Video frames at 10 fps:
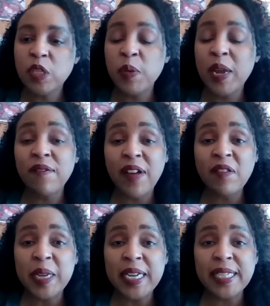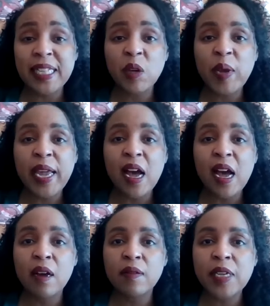we have 5 minutes. I think we
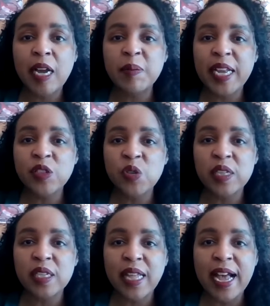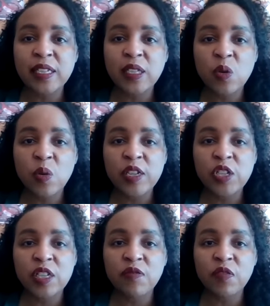have time to answer this last
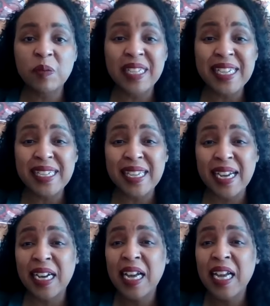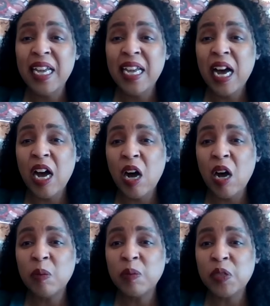question from Lisa.
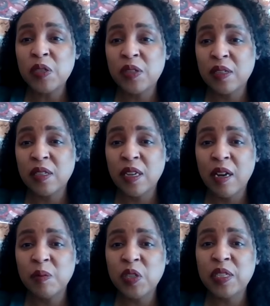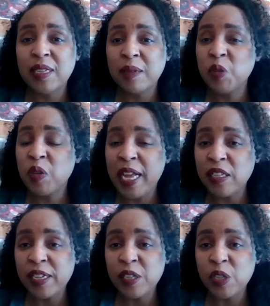She says, I'm so
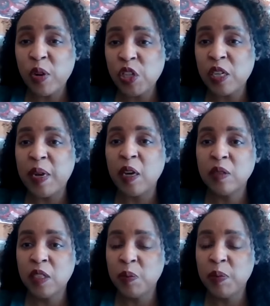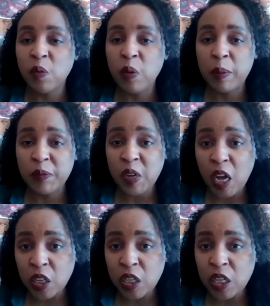glad you asked this question about, you know, being a woman of
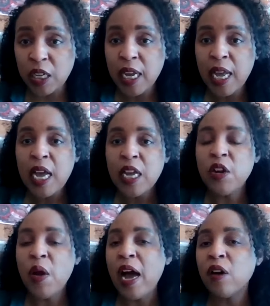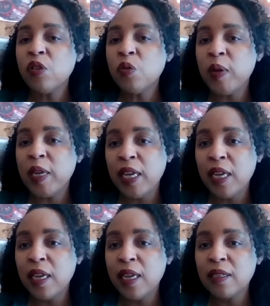color. You know, how do
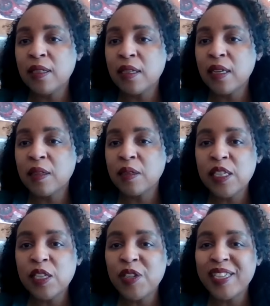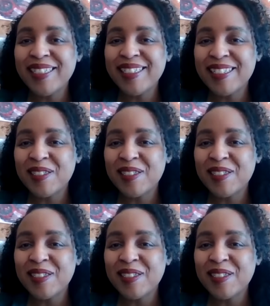we, and Lisa, you can